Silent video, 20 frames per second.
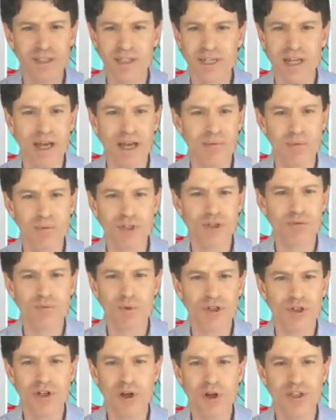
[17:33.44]
would
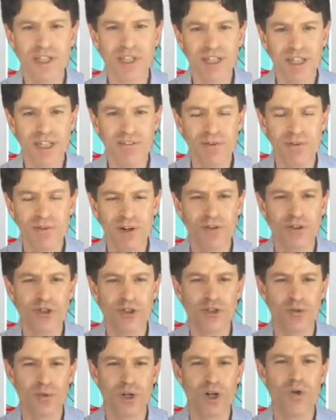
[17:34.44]
you notice anything different? Are there
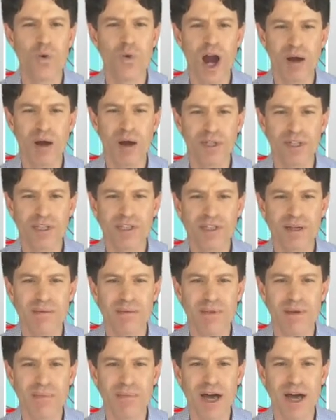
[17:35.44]
certain requirements
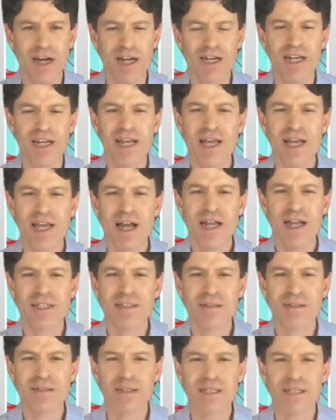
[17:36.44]
about it?
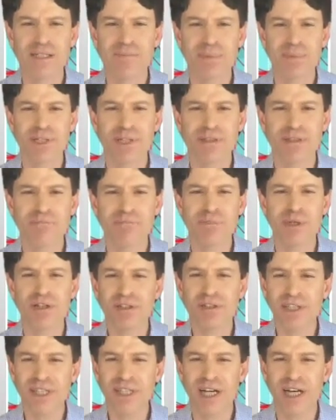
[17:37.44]
Is the
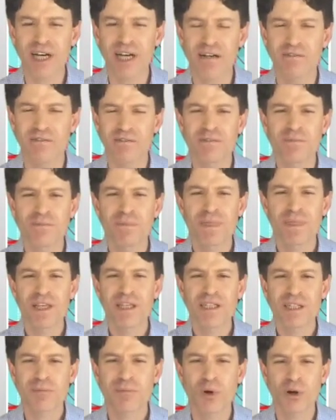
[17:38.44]
building of
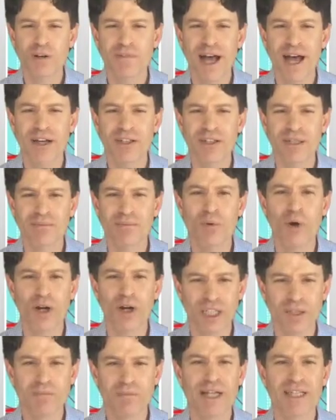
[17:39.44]
supportive housing more
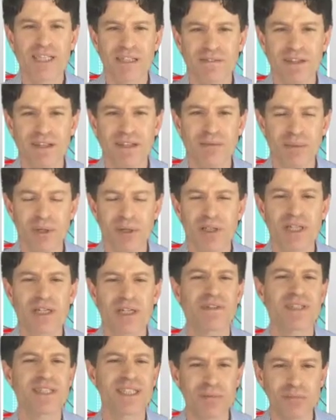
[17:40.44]
expensive than the building
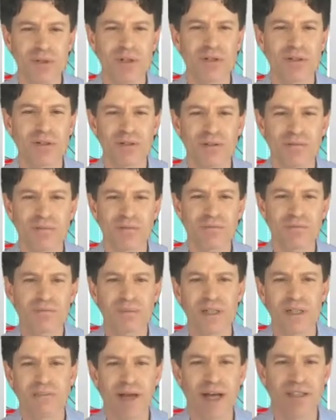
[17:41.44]
of a typical
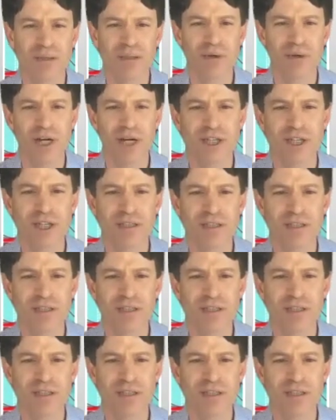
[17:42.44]
housing project?